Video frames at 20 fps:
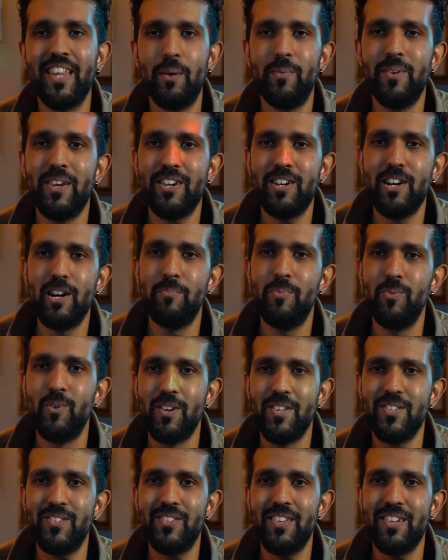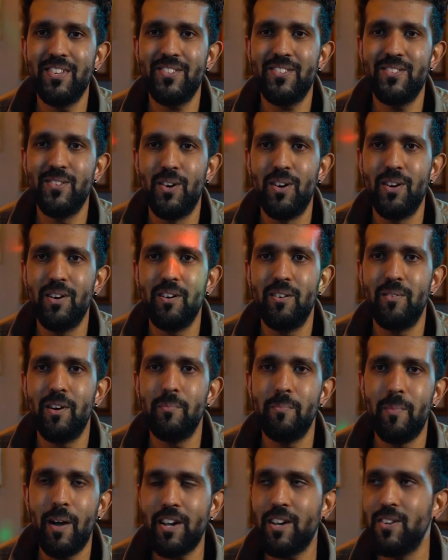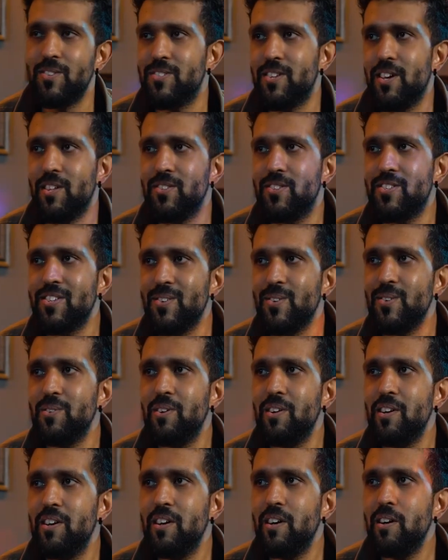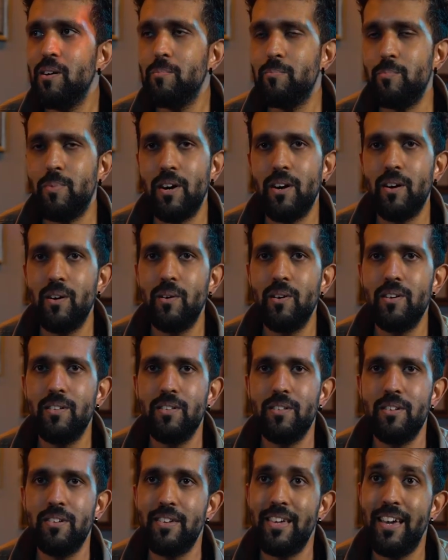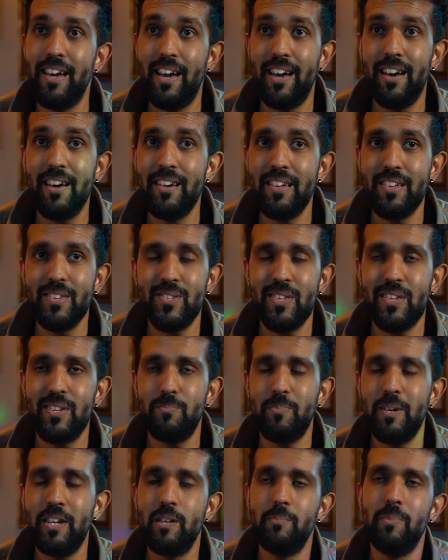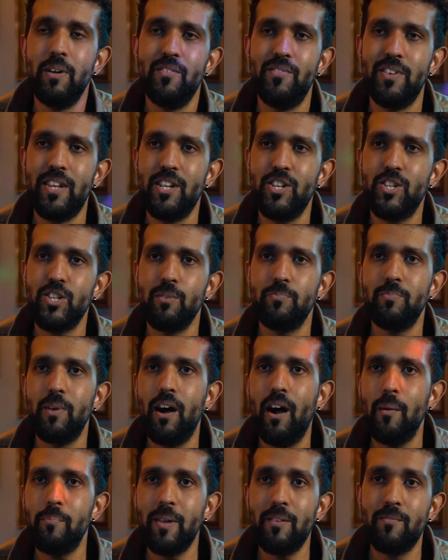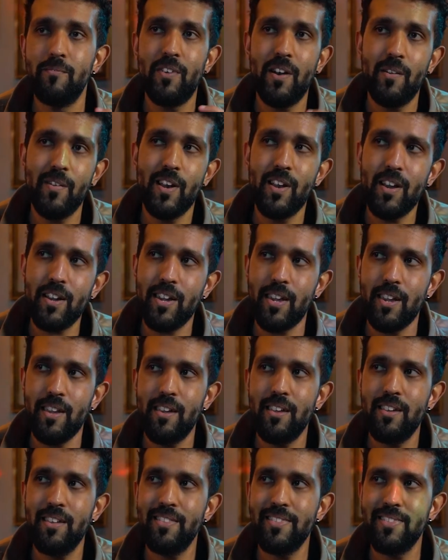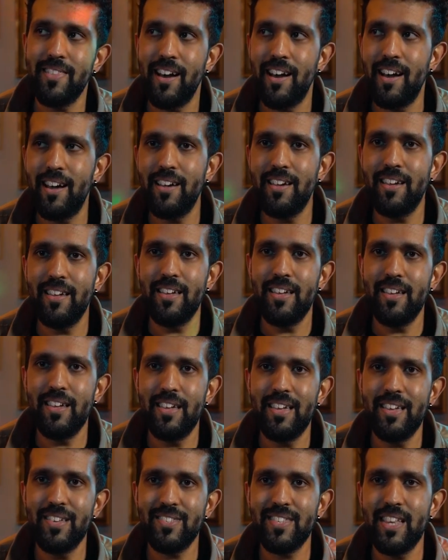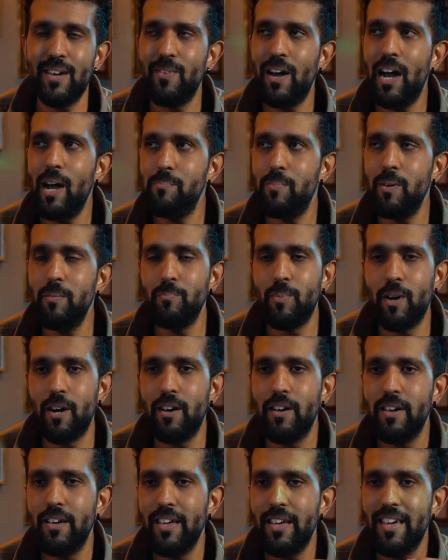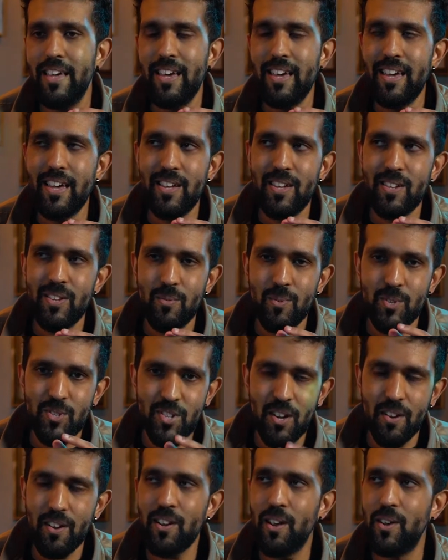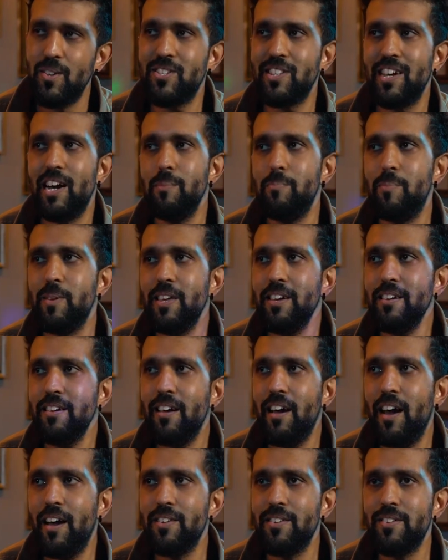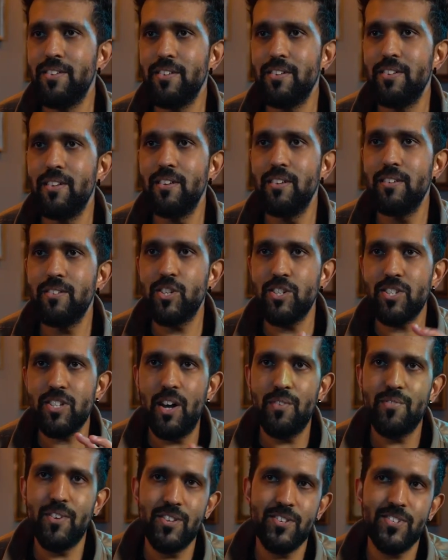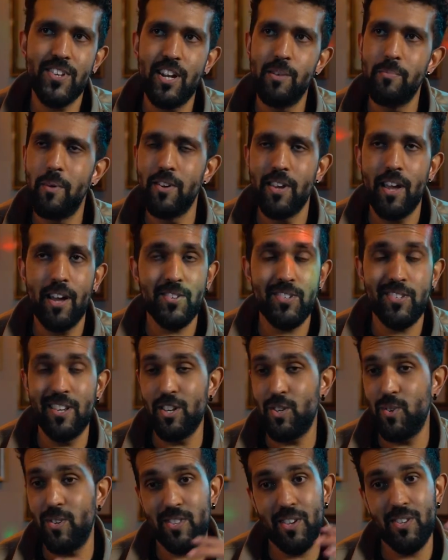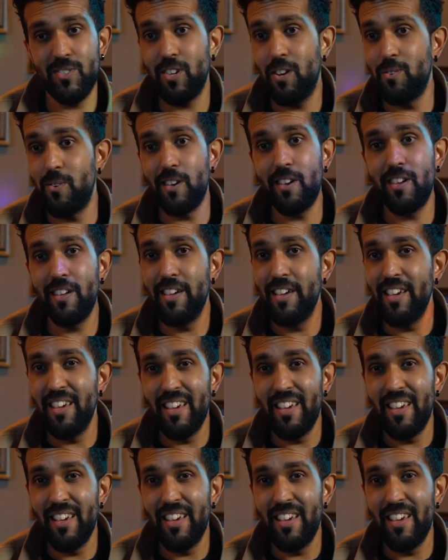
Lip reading: that when you go abroad, it's not my concern still, but yeah, it's been a bit of an issue. But I've been very lucky that it's never happened, but it was so close to happening. And just after the ceremony, I just literally say sorry.